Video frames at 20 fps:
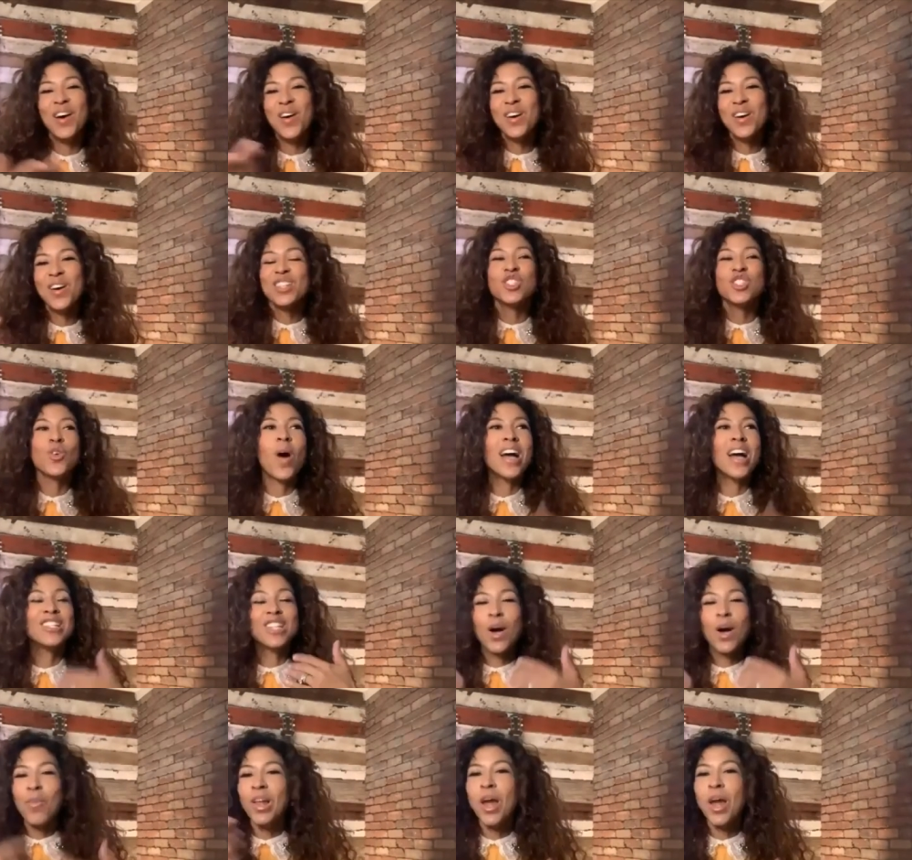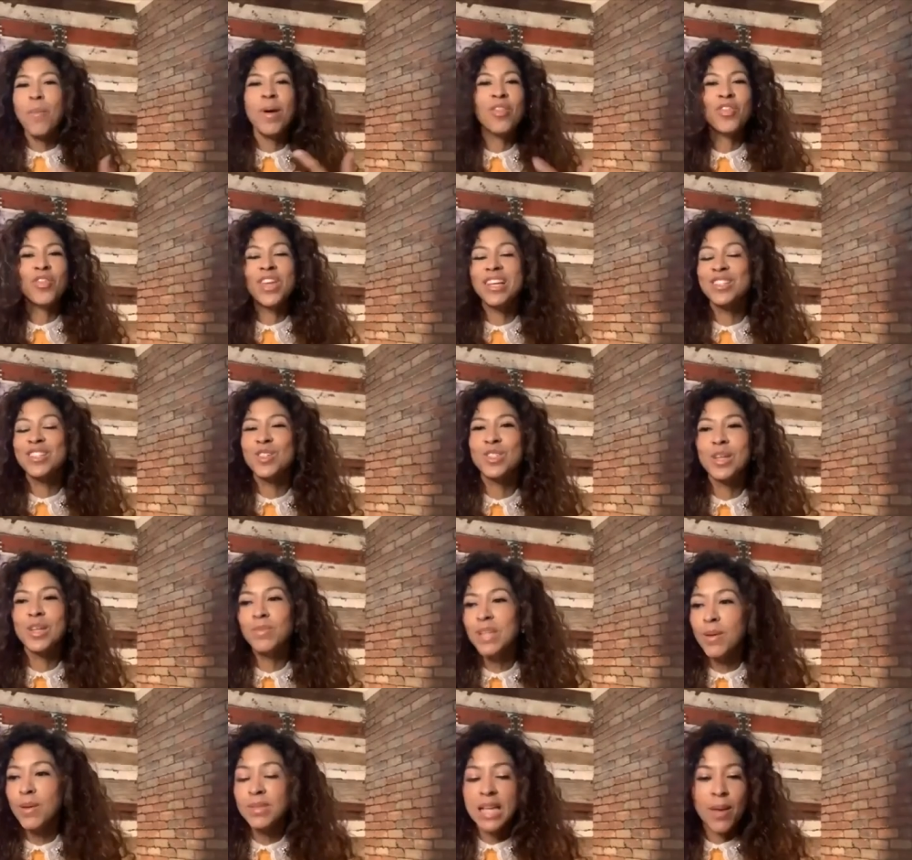So I double up on things. So
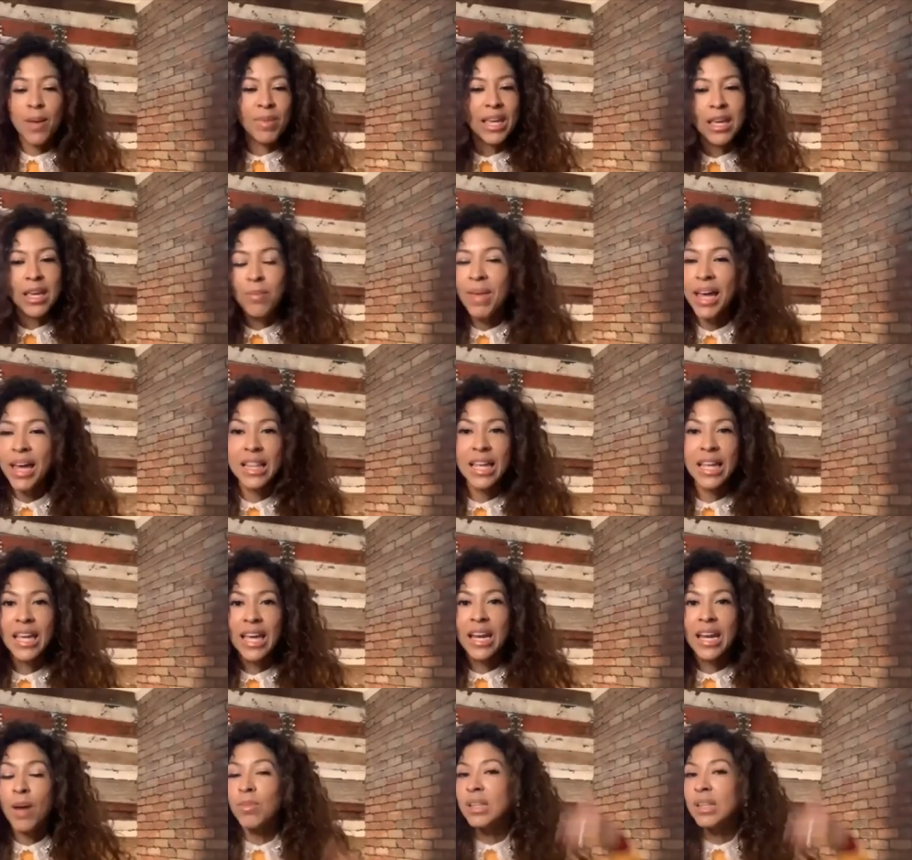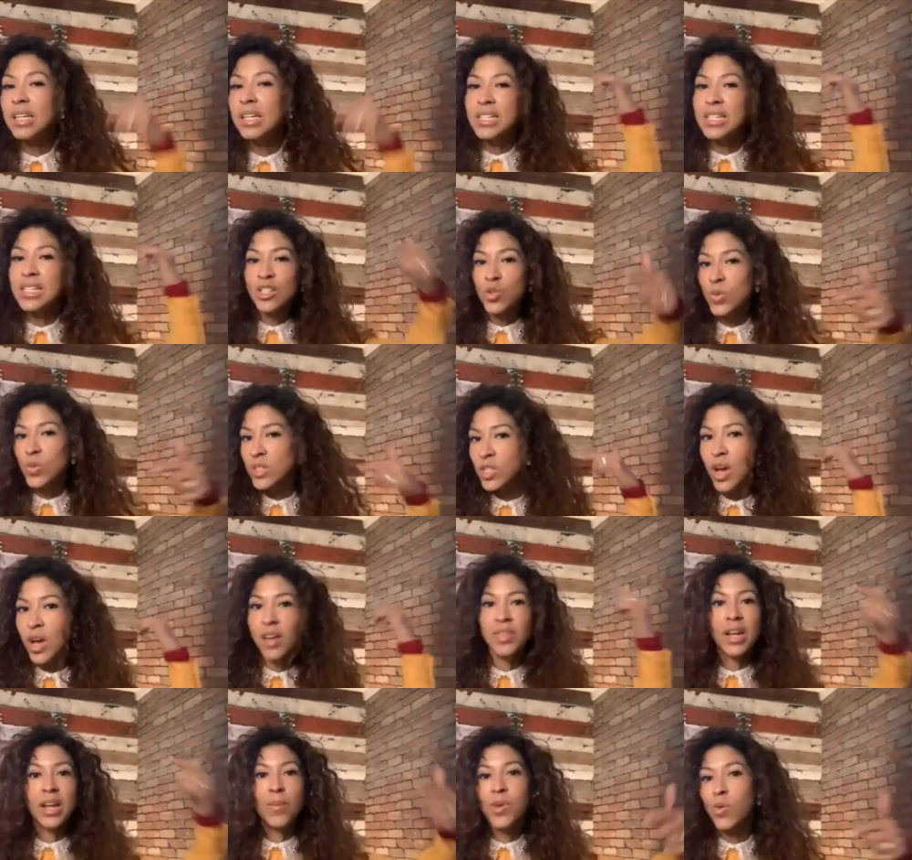sometimes I'm emailing and I'm listening to a
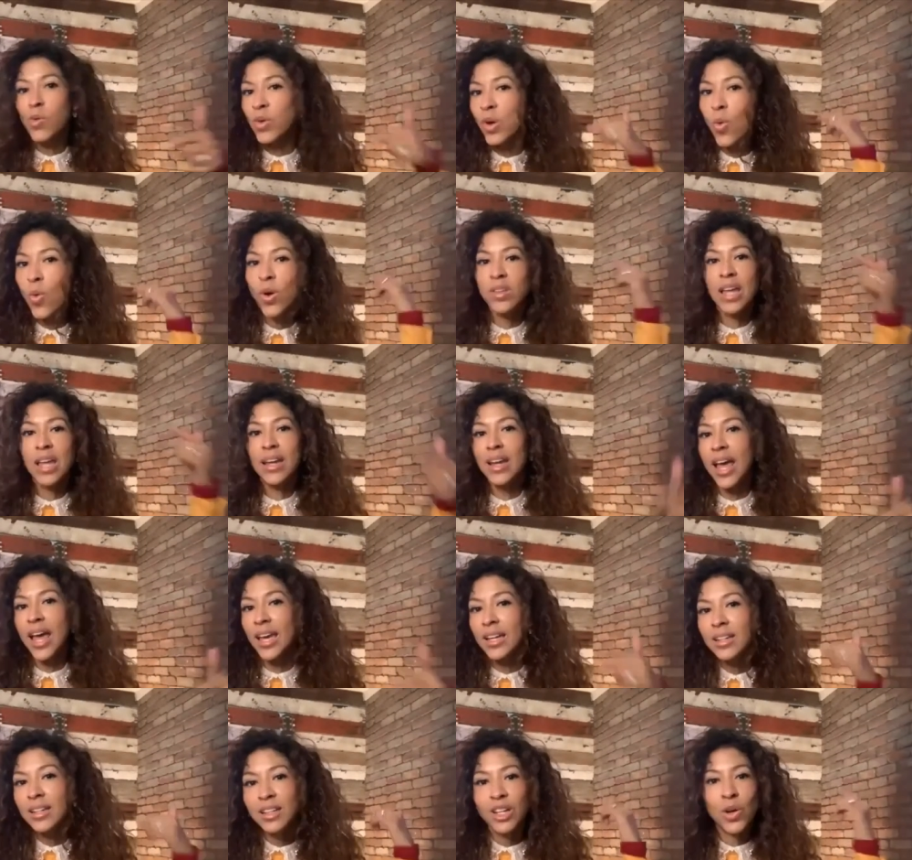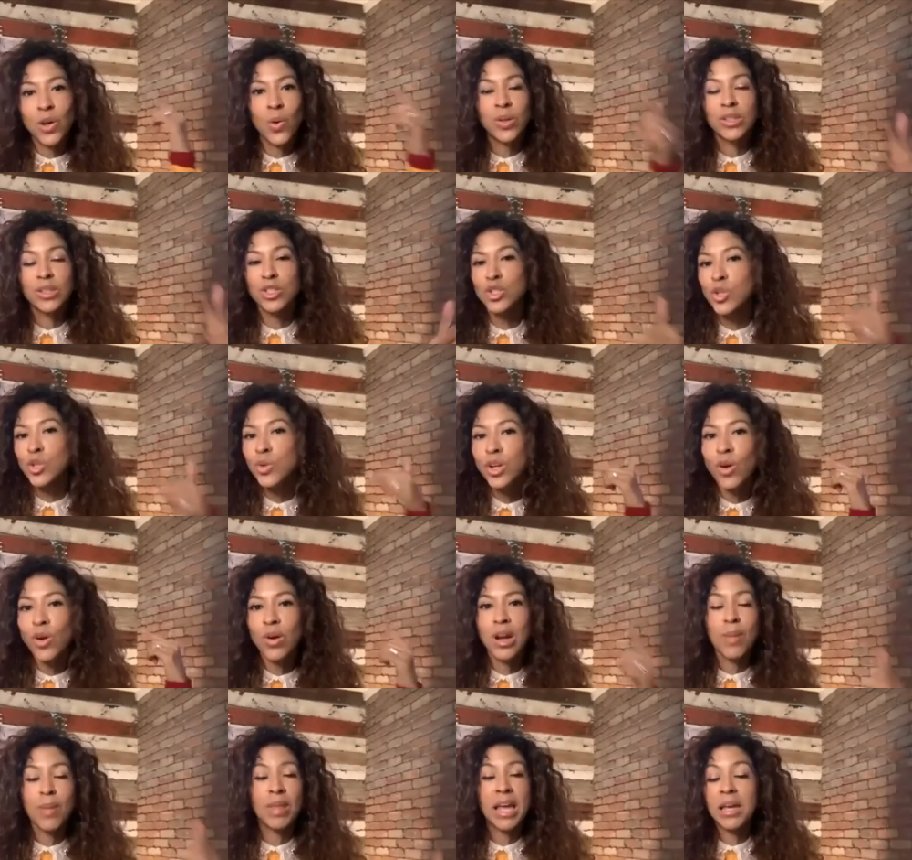song that I'm going to record that night, in the studio. And I'm like,